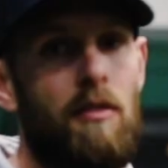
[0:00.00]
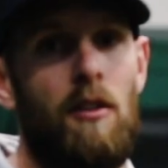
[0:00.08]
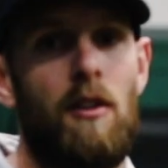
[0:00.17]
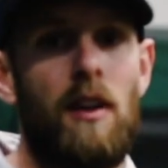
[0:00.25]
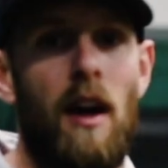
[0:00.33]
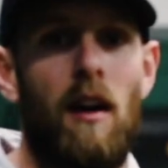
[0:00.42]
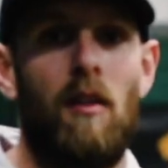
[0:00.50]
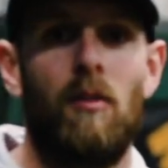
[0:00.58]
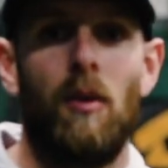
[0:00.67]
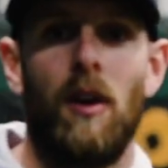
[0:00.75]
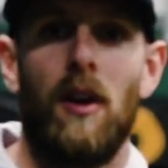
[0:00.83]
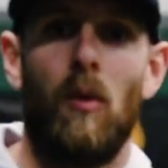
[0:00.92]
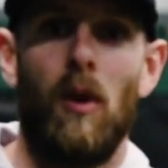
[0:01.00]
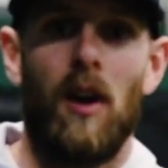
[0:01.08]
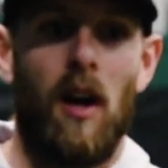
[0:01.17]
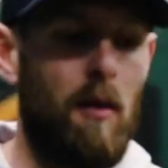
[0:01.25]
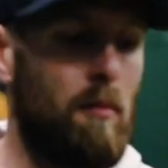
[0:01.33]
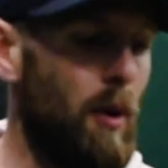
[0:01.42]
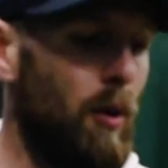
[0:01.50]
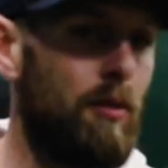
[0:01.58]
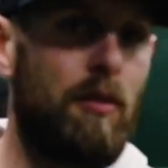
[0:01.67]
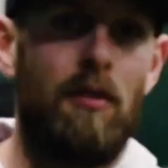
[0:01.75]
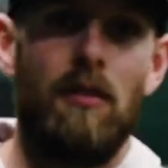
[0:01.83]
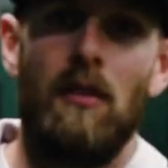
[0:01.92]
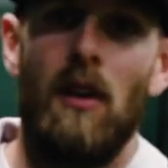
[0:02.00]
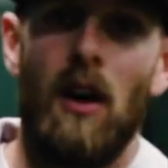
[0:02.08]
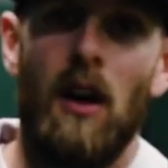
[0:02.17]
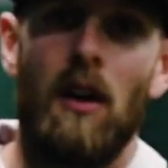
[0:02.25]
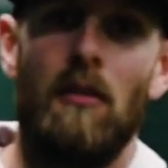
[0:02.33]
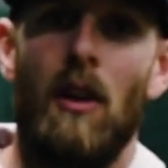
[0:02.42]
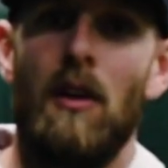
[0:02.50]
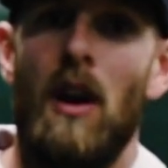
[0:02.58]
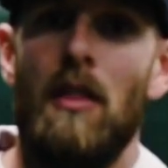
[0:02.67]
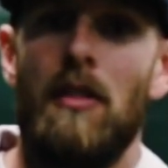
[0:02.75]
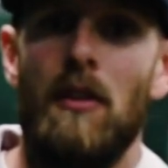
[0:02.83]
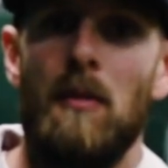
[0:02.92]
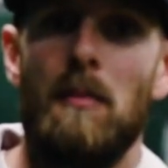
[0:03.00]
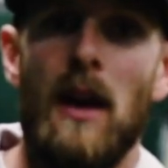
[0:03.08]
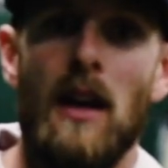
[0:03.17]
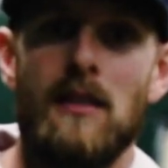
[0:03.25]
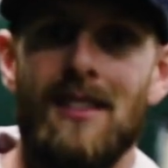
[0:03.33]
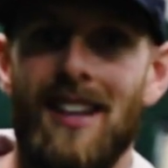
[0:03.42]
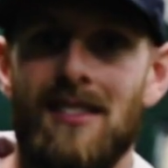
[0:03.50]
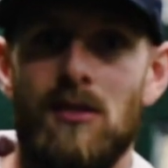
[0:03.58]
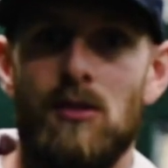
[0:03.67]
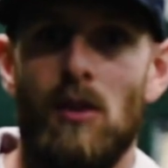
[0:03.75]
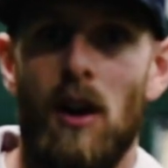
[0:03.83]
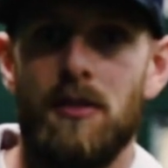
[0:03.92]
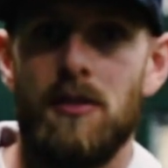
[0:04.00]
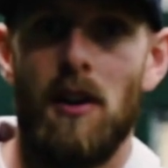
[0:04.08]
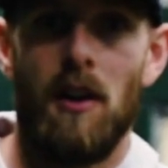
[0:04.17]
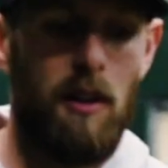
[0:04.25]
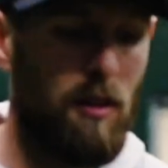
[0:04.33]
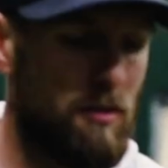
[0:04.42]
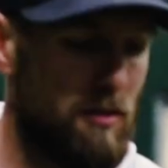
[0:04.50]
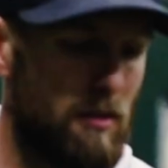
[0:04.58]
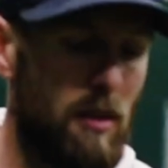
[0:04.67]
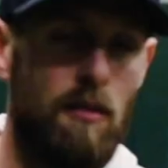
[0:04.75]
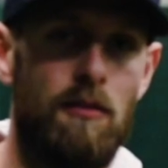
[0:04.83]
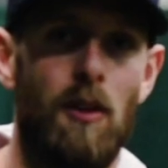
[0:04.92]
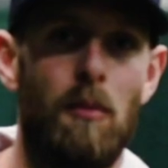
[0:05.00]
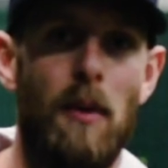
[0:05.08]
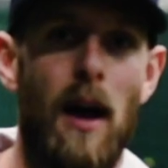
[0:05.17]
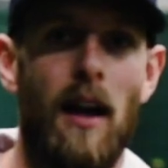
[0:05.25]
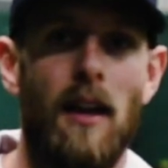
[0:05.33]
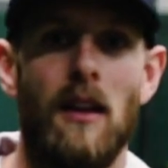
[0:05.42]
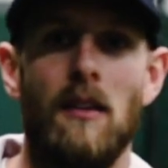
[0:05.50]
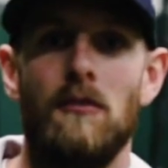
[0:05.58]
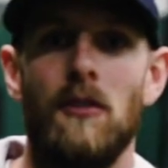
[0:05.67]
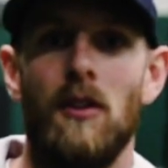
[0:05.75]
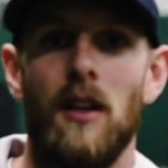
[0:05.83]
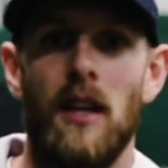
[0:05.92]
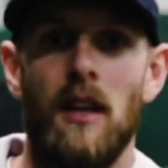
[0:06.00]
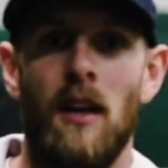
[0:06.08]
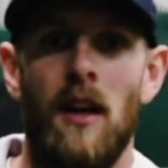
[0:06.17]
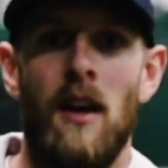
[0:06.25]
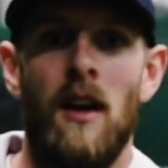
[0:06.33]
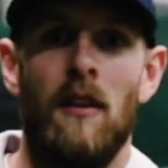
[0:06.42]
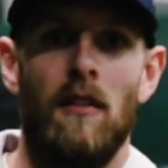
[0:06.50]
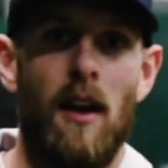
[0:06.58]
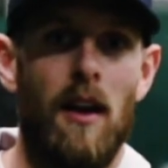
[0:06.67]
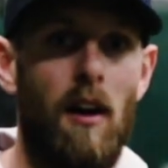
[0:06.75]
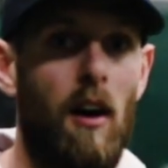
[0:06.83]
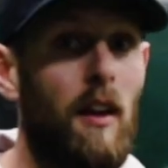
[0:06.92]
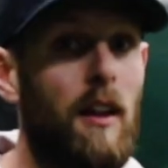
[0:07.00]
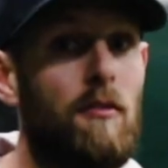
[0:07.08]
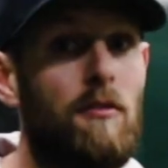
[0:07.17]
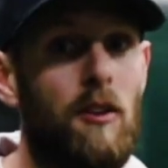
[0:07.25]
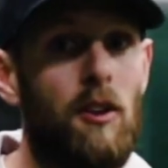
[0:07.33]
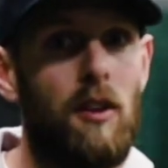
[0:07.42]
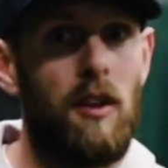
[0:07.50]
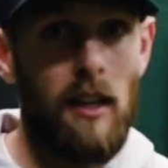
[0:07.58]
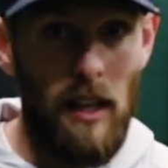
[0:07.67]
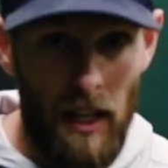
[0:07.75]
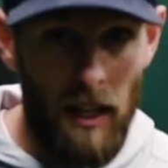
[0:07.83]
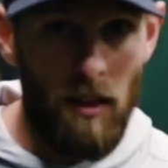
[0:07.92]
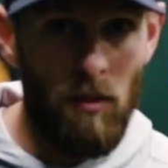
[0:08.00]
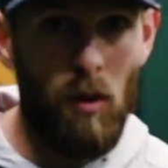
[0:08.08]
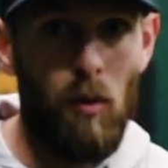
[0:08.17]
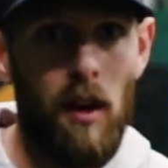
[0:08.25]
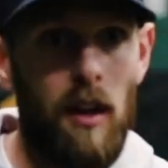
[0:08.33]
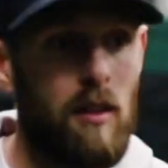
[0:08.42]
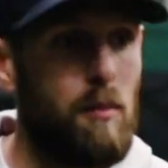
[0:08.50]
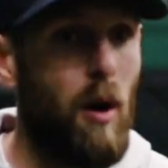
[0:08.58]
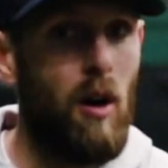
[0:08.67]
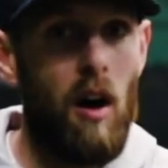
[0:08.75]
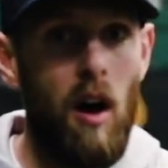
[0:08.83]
third now. We're going to work on both runner on third base, less than 2 out scenarios. Infield back and infield in, right? On infield in, we want to get the ball